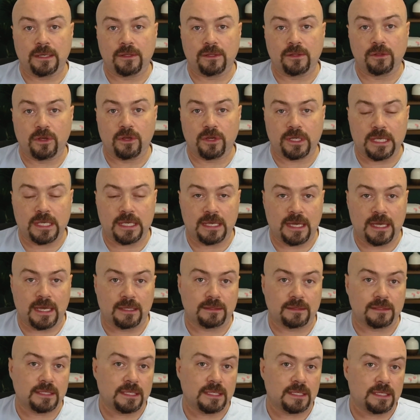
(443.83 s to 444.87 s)
looking
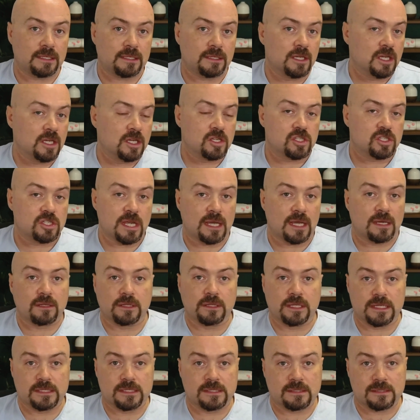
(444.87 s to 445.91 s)
at the
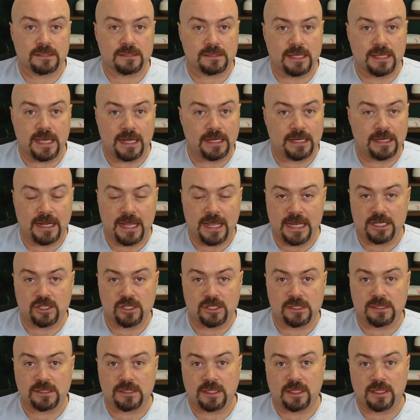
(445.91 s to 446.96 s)
checklists that an
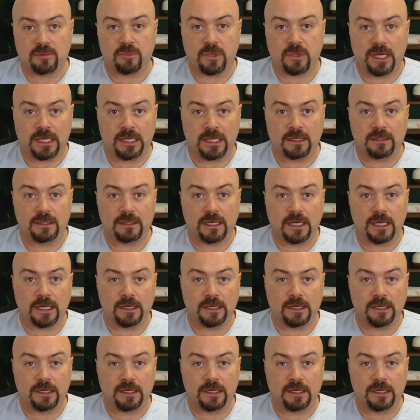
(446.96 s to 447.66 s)
agency might